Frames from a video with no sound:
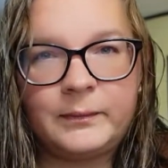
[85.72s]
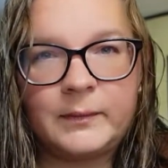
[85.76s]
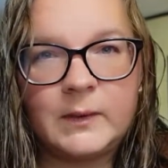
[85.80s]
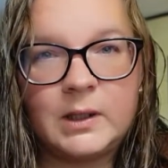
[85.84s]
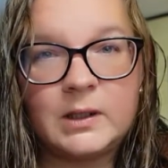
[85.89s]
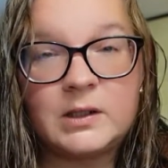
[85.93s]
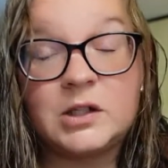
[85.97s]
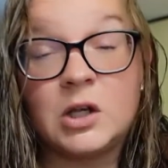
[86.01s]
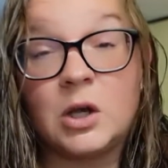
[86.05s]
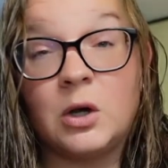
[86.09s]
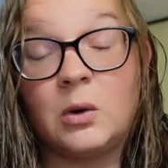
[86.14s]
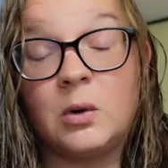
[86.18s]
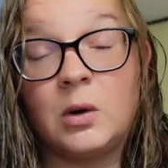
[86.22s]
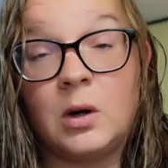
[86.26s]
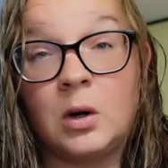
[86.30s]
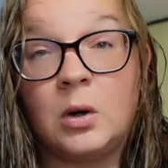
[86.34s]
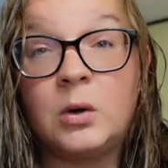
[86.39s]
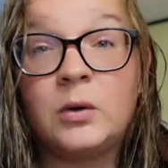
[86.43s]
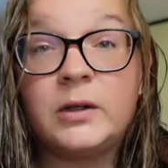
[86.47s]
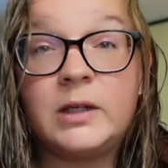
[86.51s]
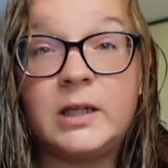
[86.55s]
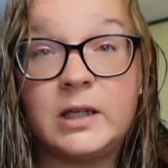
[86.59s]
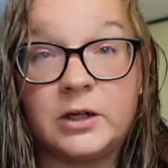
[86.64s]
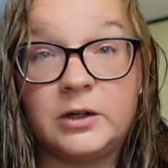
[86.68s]
So a
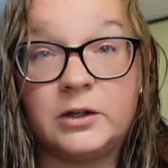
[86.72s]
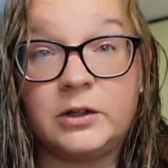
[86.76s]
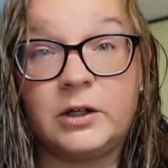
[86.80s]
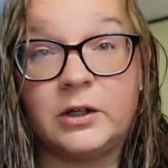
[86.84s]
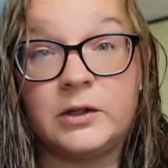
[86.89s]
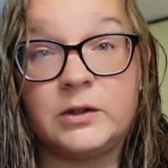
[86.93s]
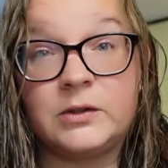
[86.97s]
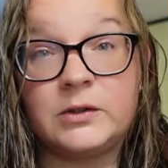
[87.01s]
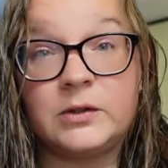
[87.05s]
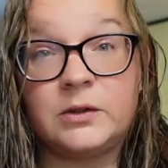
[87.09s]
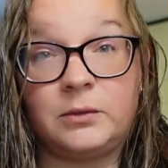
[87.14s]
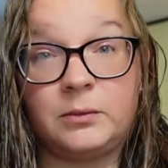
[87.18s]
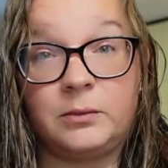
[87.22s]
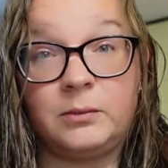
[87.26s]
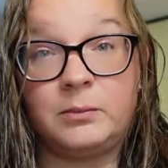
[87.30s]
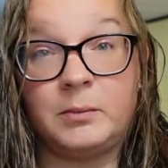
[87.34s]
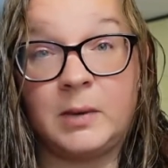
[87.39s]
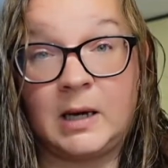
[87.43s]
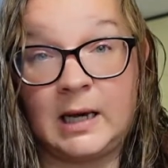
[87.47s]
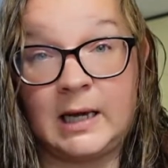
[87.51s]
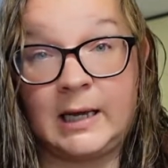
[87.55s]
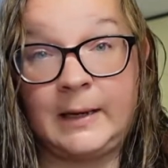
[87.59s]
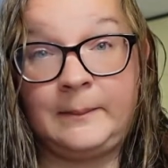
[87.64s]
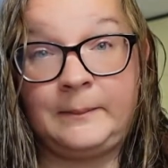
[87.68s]
whole year goes
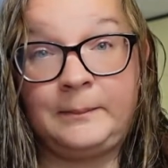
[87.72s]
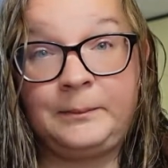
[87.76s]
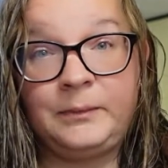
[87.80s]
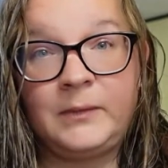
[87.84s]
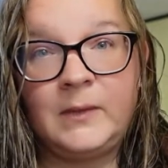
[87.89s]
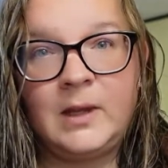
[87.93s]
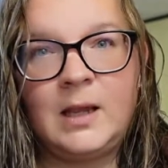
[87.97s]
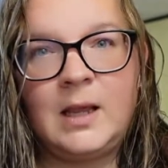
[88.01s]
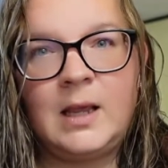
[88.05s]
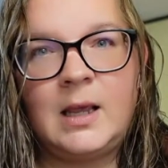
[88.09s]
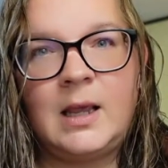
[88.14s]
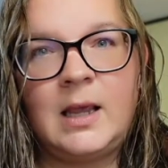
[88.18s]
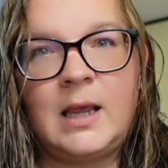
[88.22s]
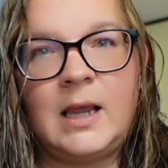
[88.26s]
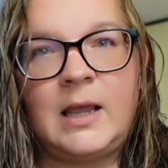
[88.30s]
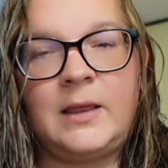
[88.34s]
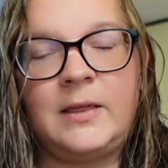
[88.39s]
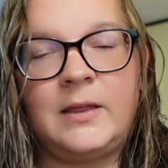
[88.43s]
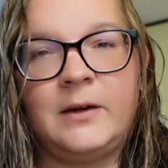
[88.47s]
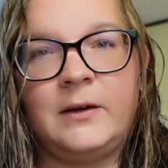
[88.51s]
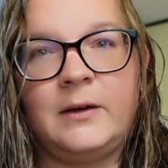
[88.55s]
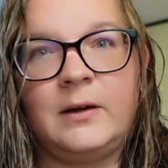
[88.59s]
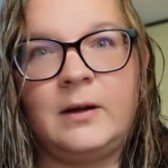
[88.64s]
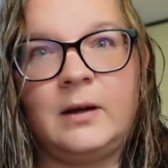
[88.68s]
by, and
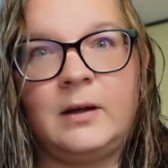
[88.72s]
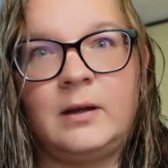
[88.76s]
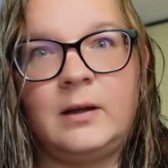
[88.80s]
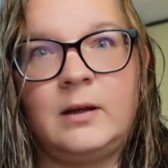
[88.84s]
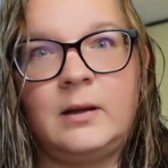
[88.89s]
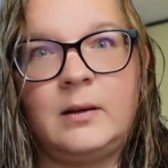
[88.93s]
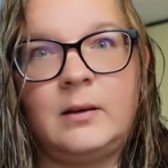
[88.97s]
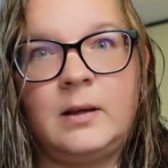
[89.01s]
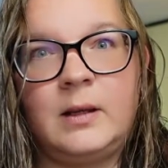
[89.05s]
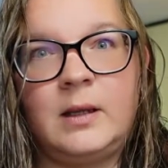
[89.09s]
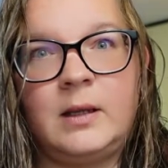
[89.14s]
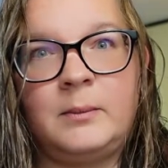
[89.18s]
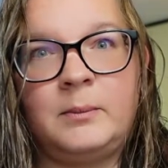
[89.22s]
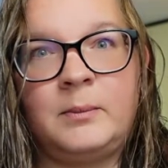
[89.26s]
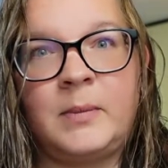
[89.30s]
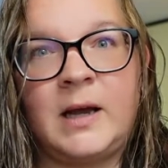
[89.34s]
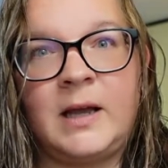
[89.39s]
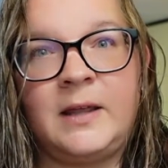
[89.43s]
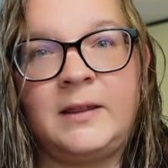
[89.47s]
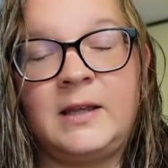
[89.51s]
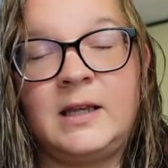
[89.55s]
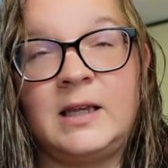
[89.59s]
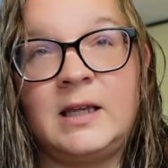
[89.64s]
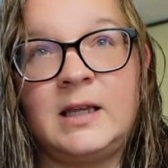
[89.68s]
by
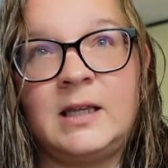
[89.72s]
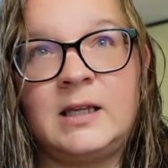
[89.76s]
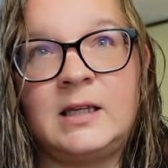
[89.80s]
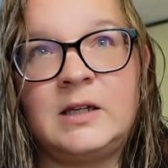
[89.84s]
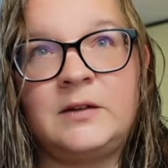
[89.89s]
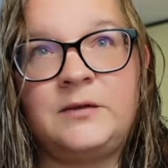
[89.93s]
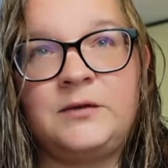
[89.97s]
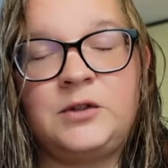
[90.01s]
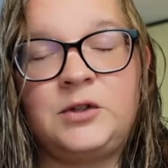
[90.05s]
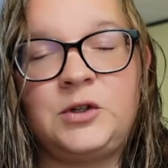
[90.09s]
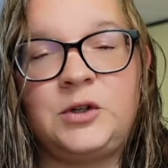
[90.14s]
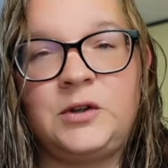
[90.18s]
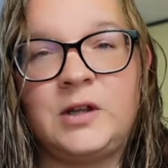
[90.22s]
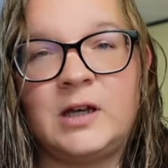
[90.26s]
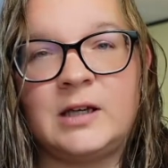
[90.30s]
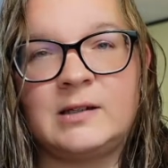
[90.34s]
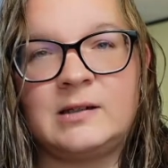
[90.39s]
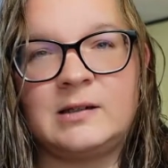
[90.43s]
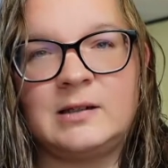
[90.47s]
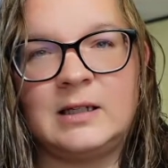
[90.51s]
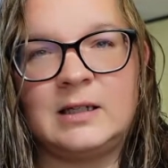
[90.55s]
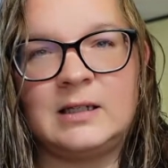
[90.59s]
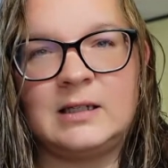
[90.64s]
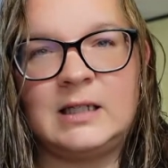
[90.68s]
the end of
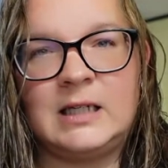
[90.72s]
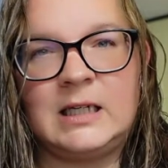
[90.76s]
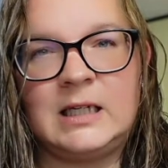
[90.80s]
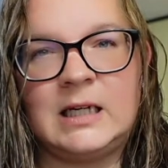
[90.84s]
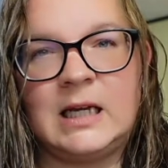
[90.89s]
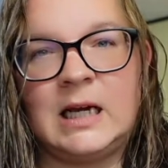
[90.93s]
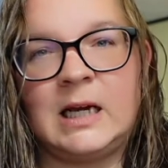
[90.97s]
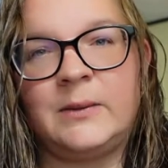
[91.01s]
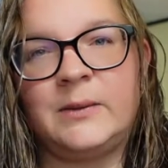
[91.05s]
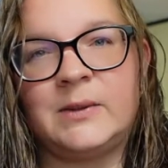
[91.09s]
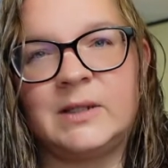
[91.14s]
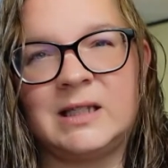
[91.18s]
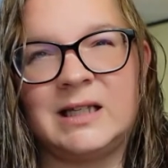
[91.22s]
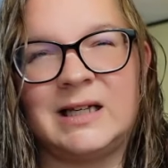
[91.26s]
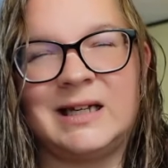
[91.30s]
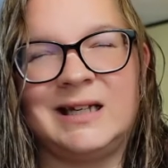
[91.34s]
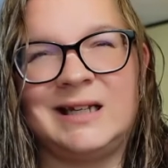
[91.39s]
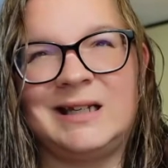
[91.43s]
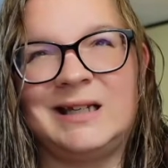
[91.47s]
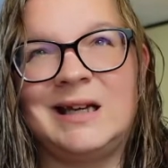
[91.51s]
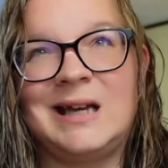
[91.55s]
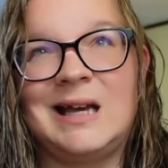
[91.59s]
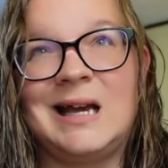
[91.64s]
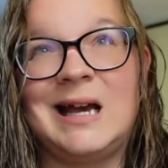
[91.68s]
2019, I was
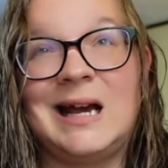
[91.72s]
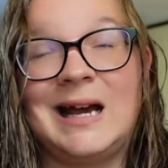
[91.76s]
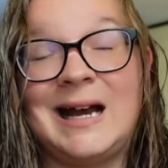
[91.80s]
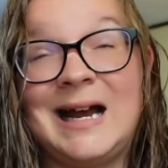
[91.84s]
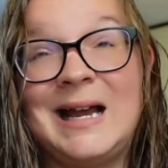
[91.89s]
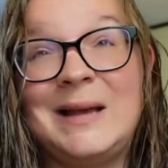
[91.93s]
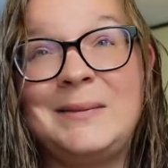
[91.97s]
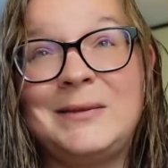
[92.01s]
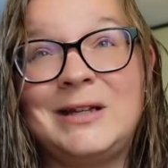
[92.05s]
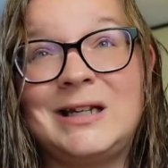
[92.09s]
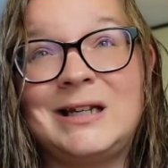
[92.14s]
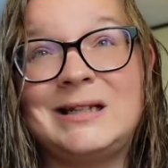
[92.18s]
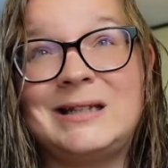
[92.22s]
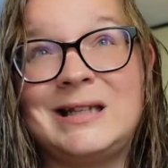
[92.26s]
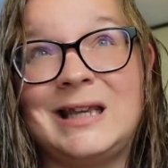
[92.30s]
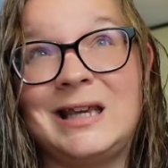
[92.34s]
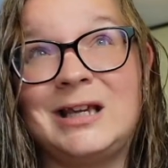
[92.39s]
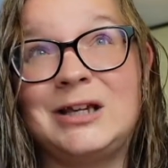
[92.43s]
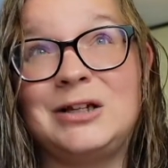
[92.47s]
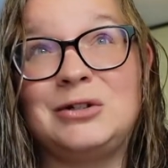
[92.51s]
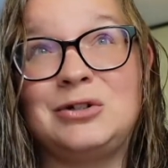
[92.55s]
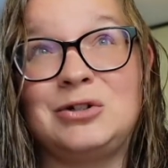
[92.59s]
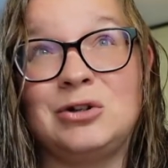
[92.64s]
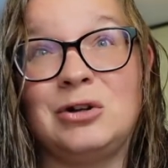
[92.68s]
like, I'm going to take
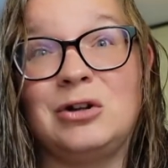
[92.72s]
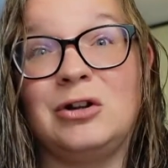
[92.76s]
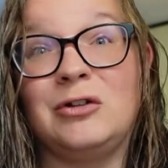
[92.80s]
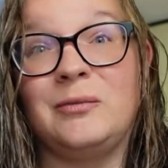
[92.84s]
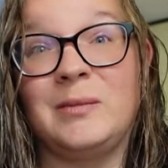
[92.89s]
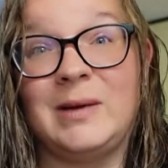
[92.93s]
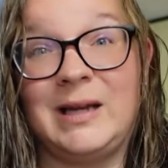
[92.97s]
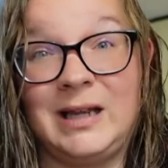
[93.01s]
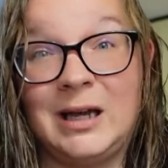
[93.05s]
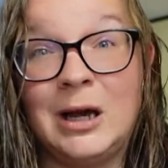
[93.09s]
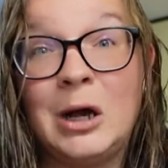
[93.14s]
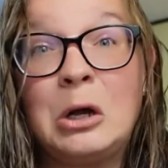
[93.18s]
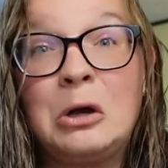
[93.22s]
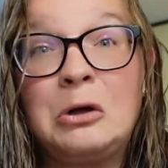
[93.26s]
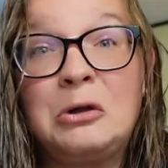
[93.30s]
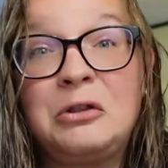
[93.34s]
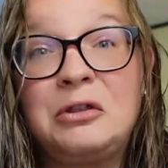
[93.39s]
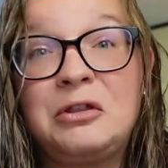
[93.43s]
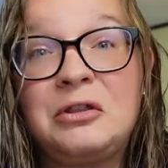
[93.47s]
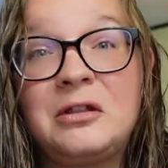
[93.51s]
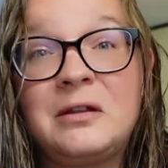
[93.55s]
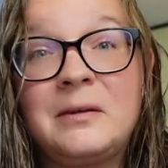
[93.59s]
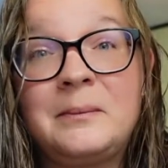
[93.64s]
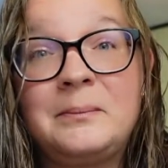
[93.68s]
control of my health.